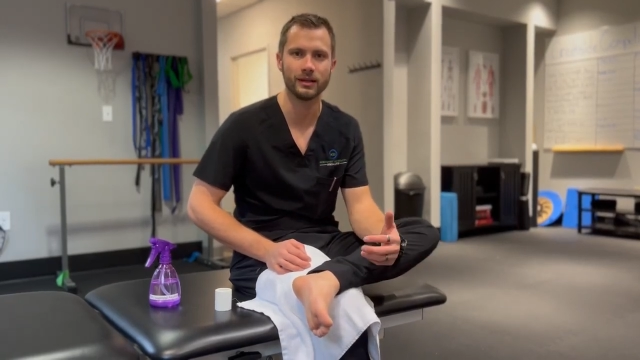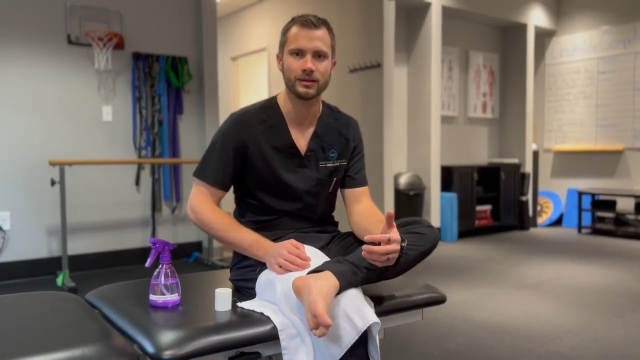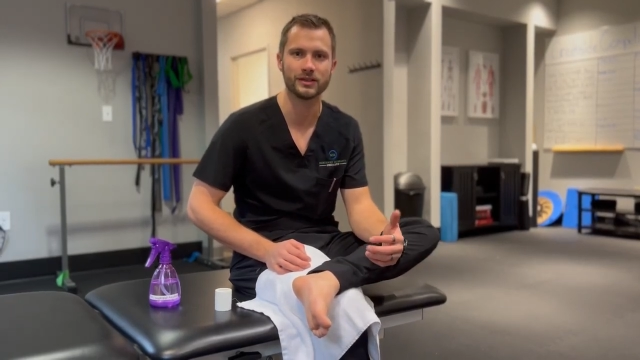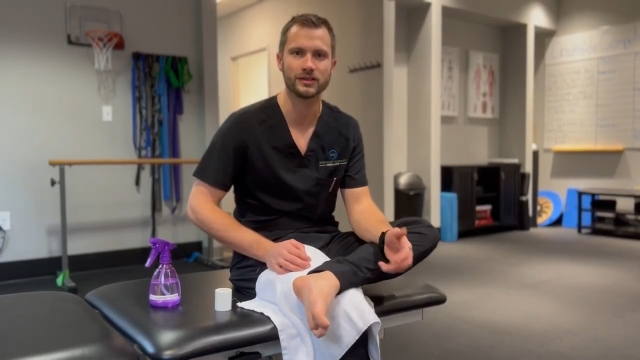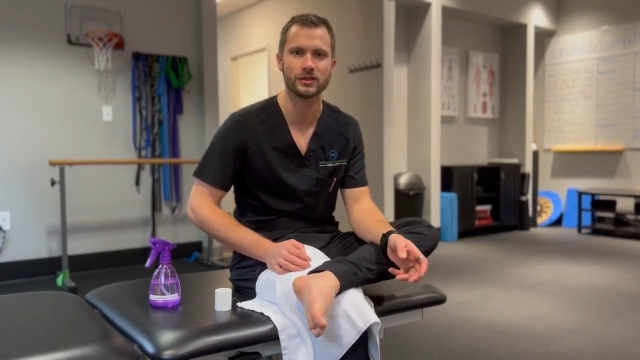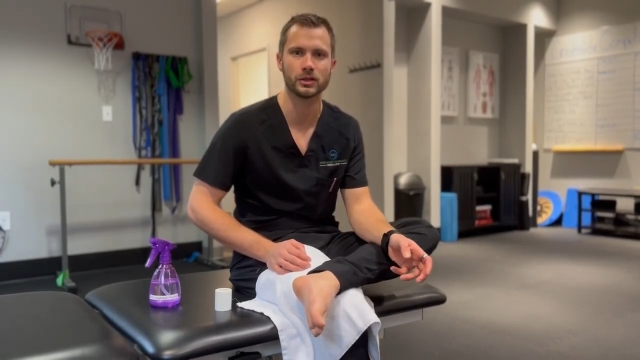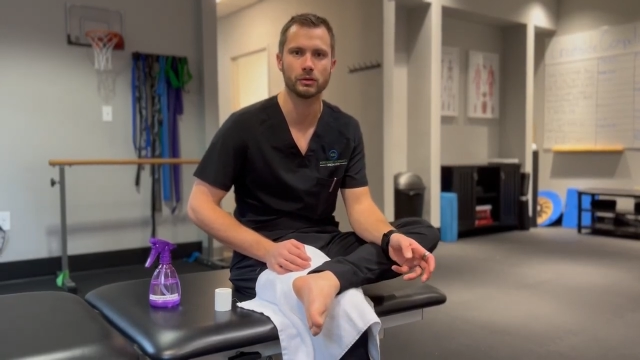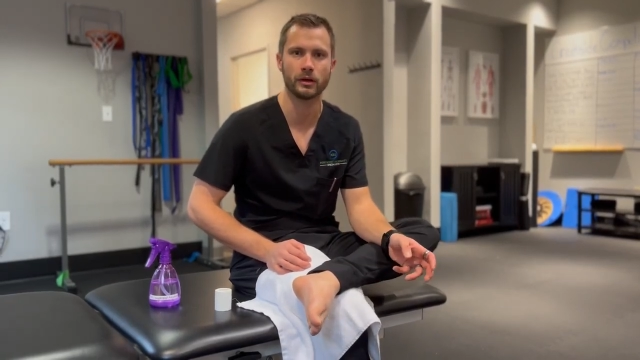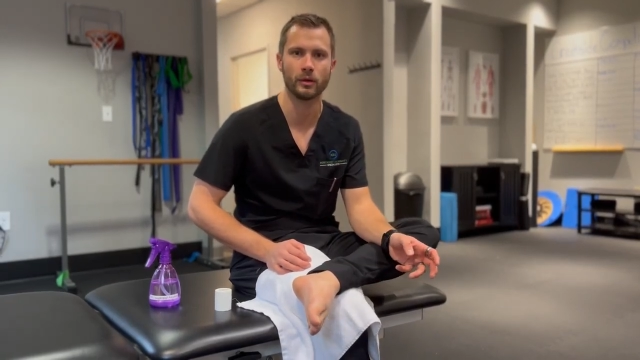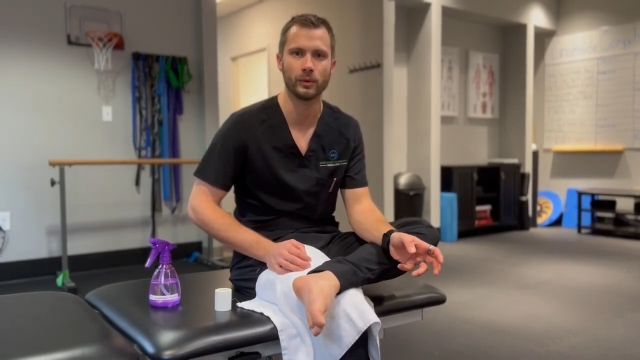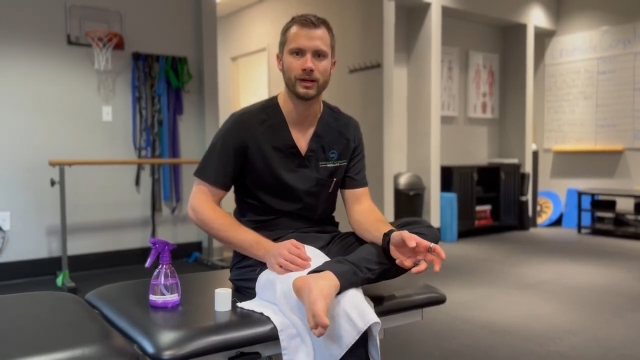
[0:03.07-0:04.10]
This is a
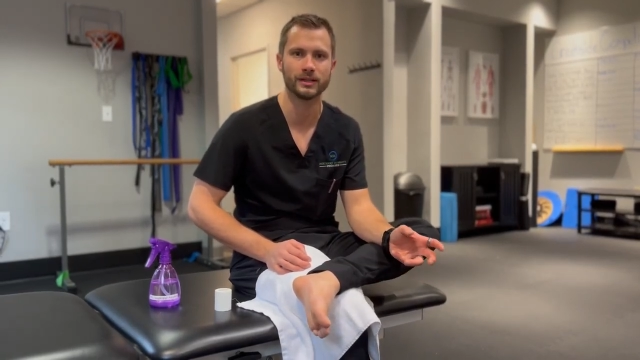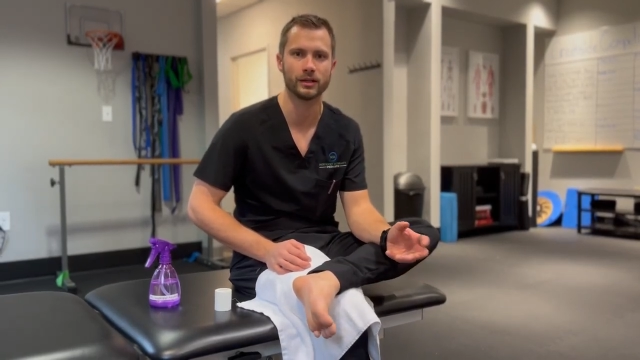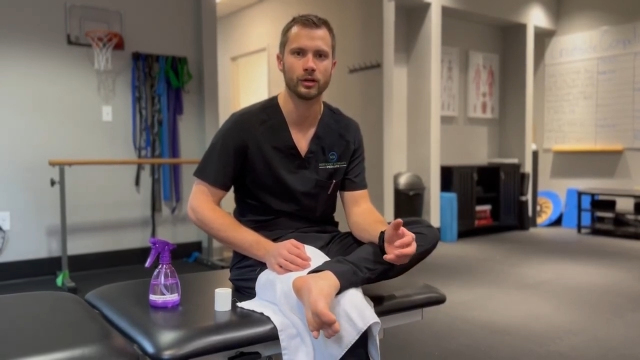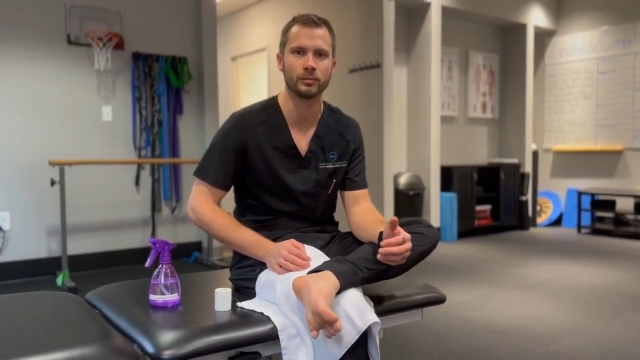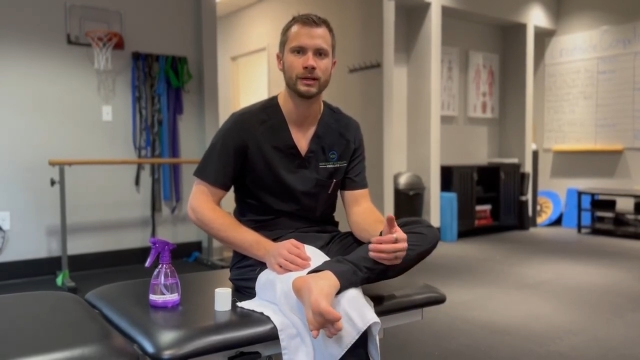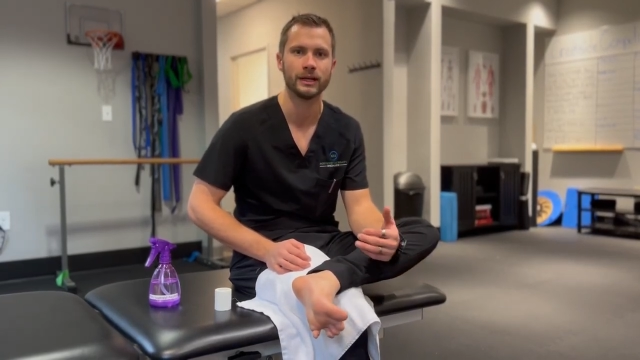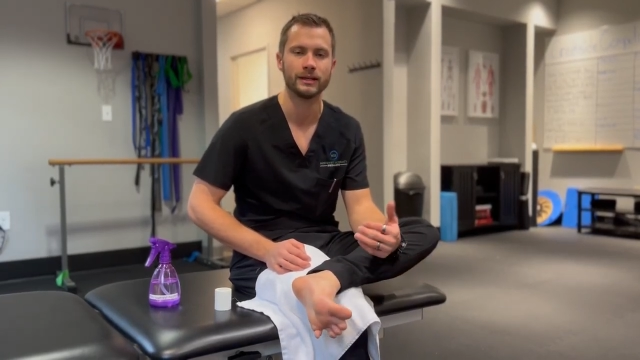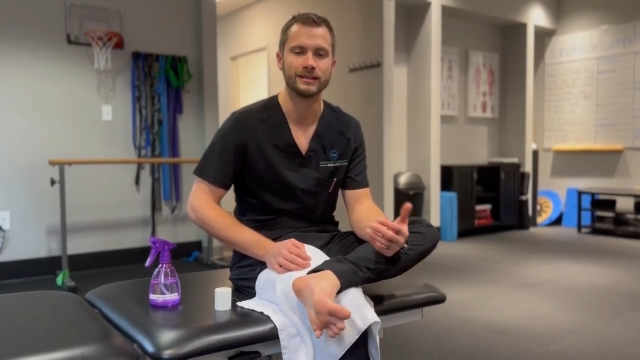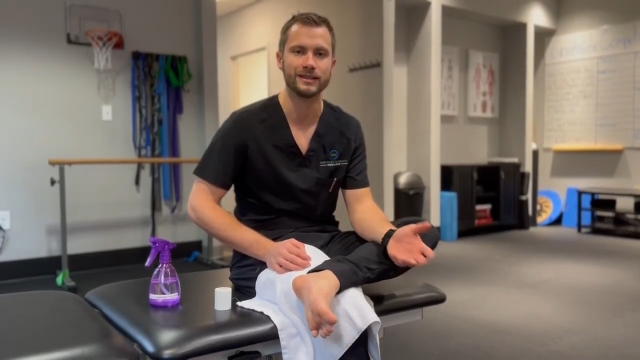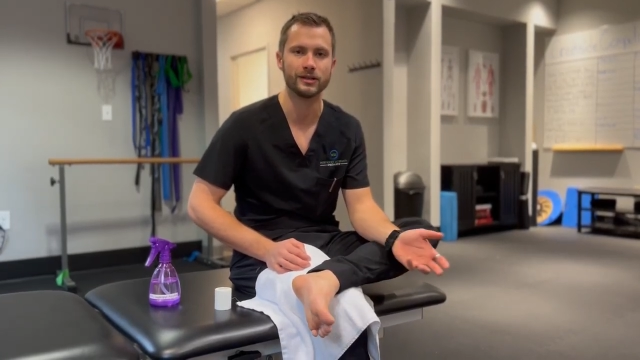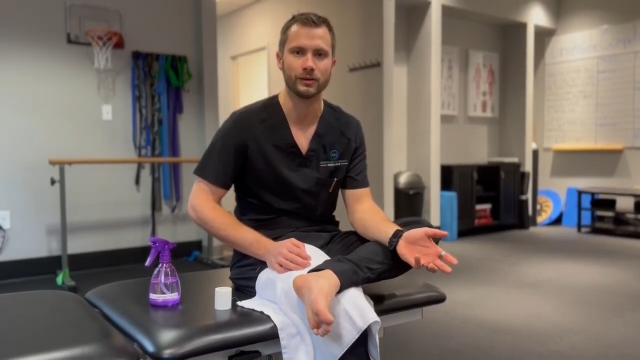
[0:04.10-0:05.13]
great way to help
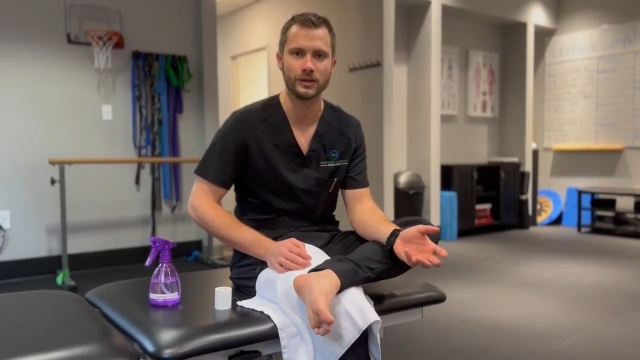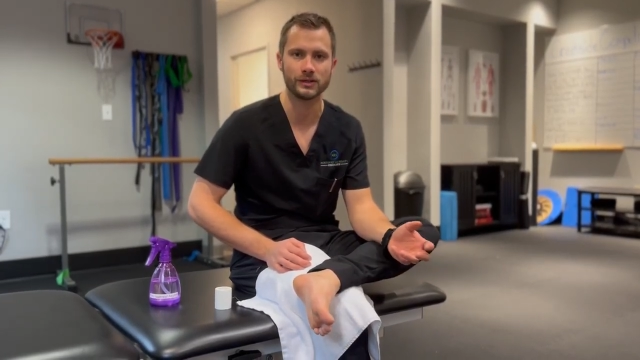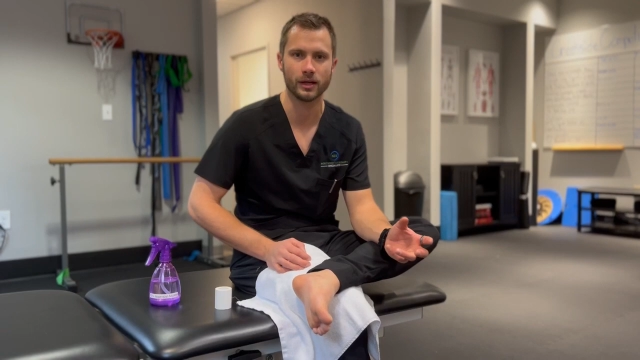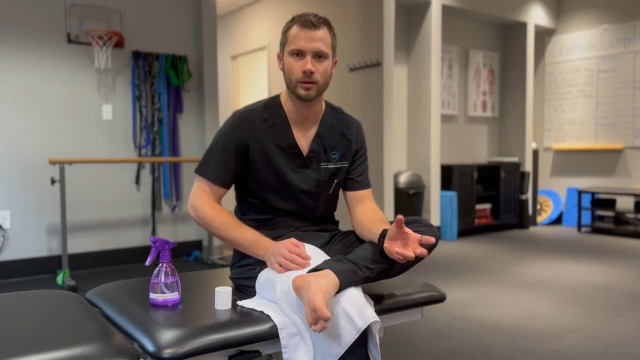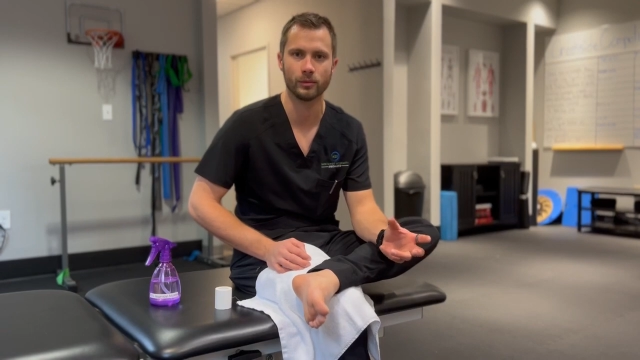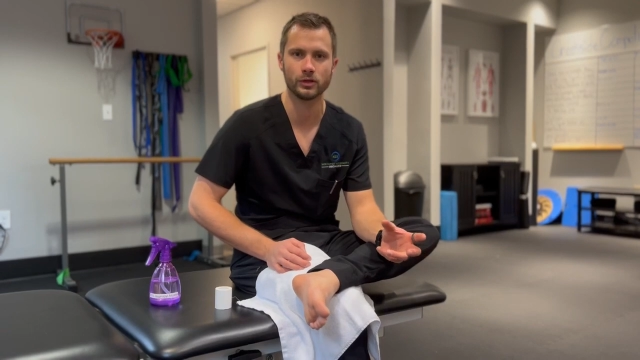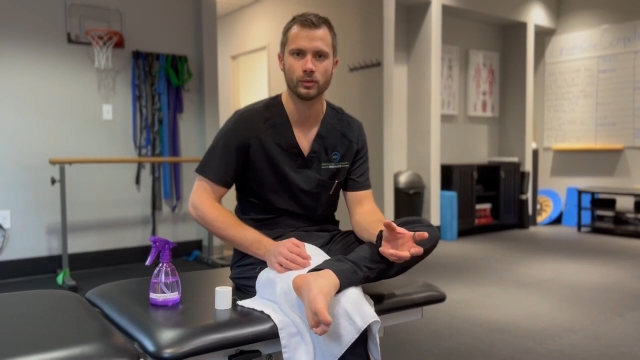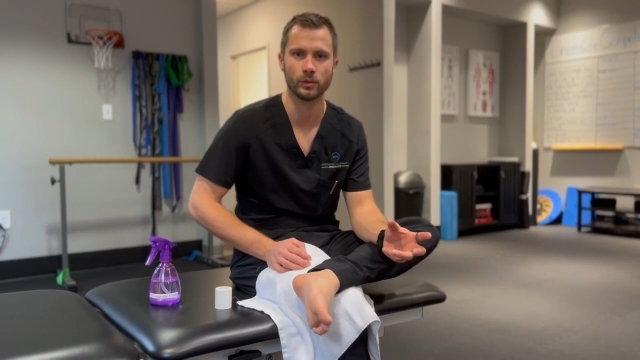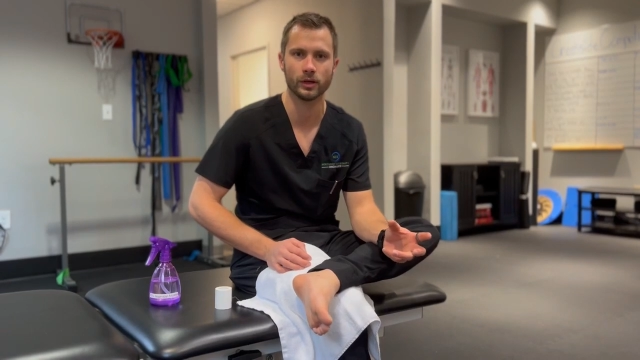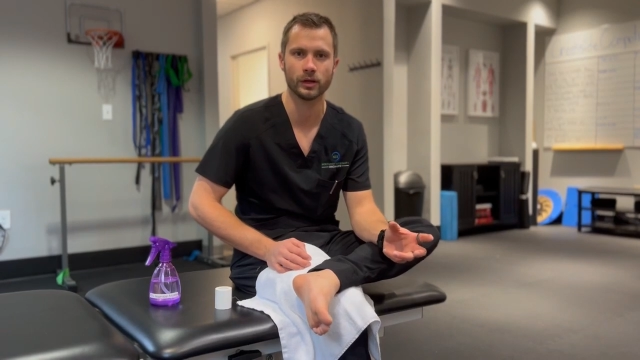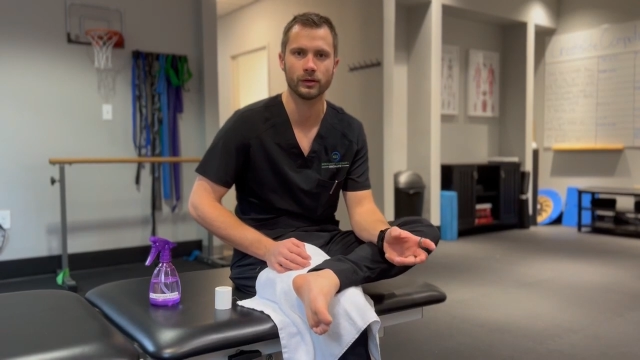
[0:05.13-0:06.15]
decrease how much
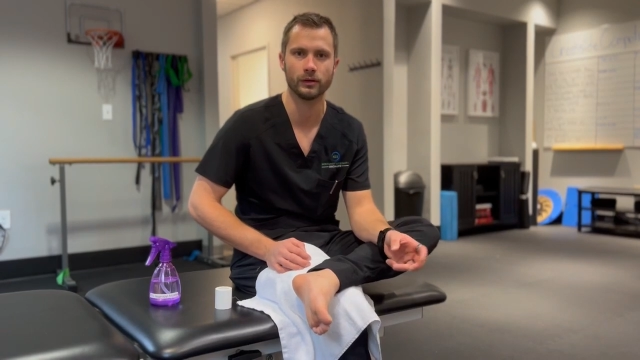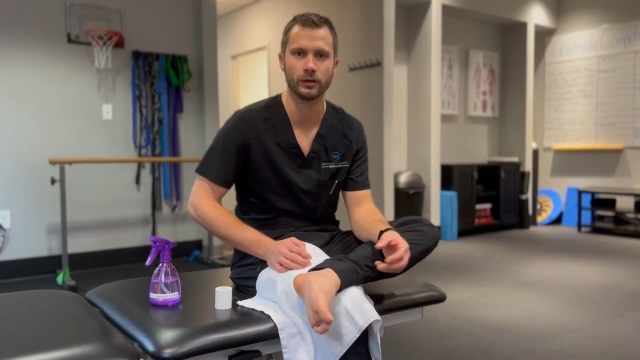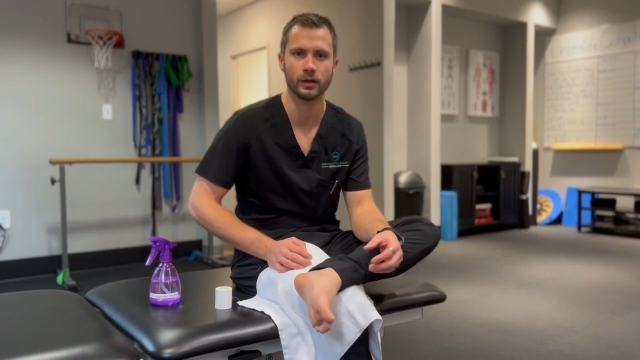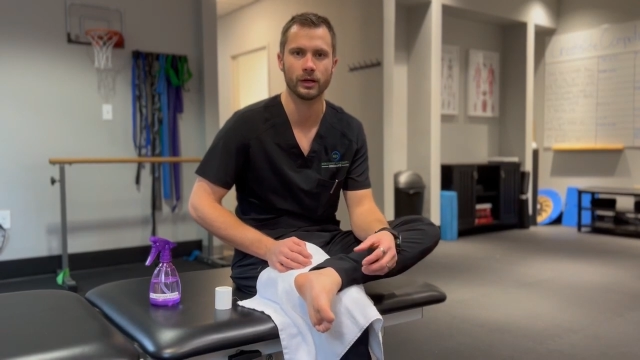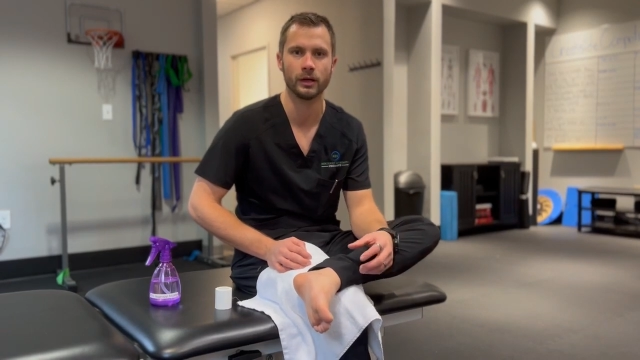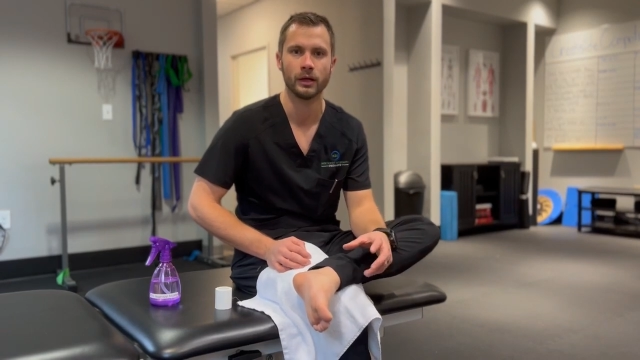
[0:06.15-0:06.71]
work the